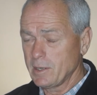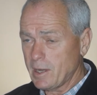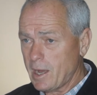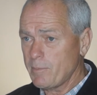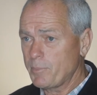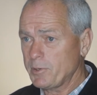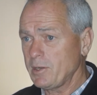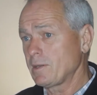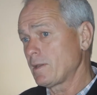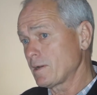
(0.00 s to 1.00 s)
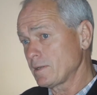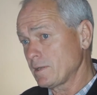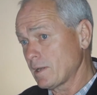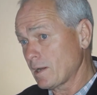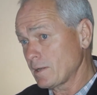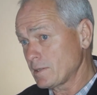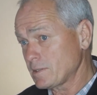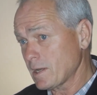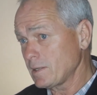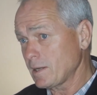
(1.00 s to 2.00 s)
Empathy that I
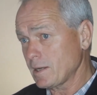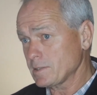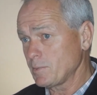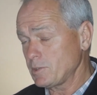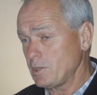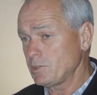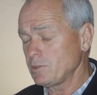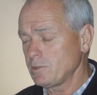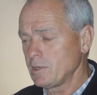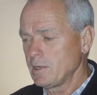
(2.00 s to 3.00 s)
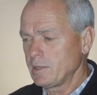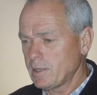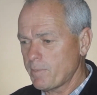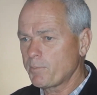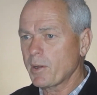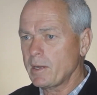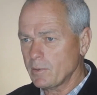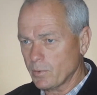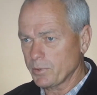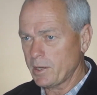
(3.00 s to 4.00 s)
understand the customer's issue, their
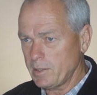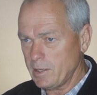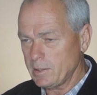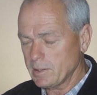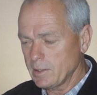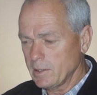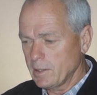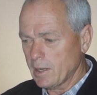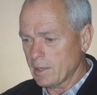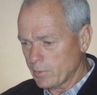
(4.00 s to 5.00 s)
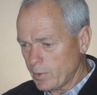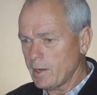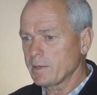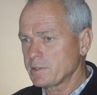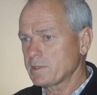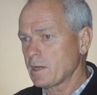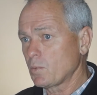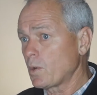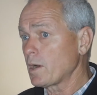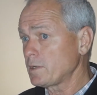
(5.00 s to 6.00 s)
pain or their need, and I really
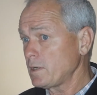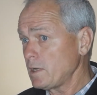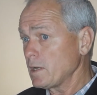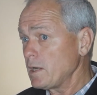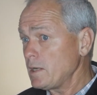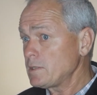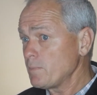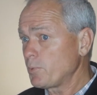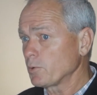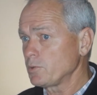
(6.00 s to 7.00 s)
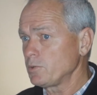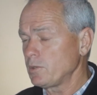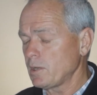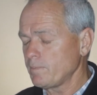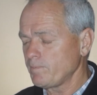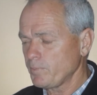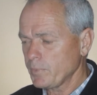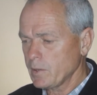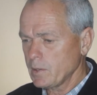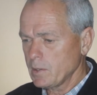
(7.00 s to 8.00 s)
understand why it is important to them.
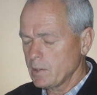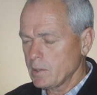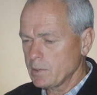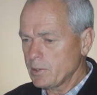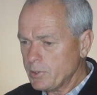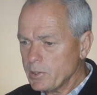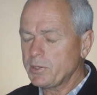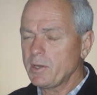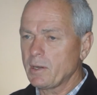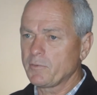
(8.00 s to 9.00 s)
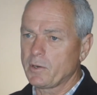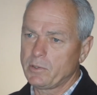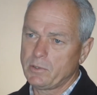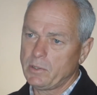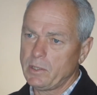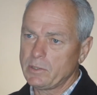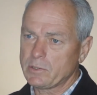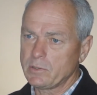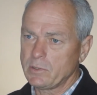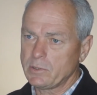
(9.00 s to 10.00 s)
The third thing I've got to do is
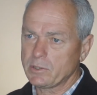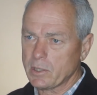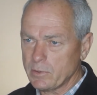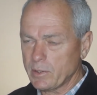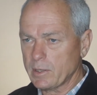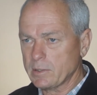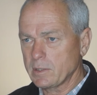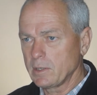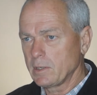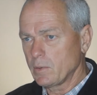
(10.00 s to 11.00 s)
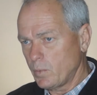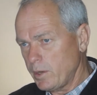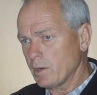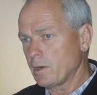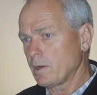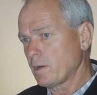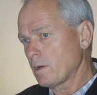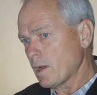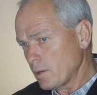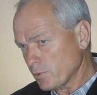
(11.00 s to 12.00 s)
to show that we are
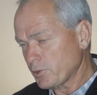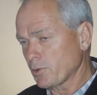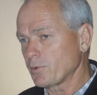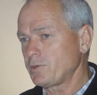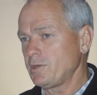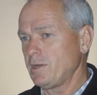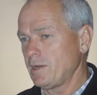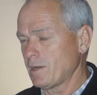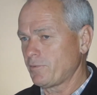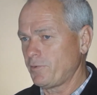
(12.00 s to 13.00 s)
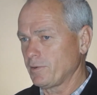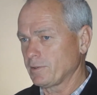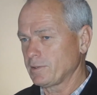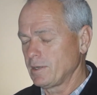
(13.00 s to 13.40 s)
an authority in our field.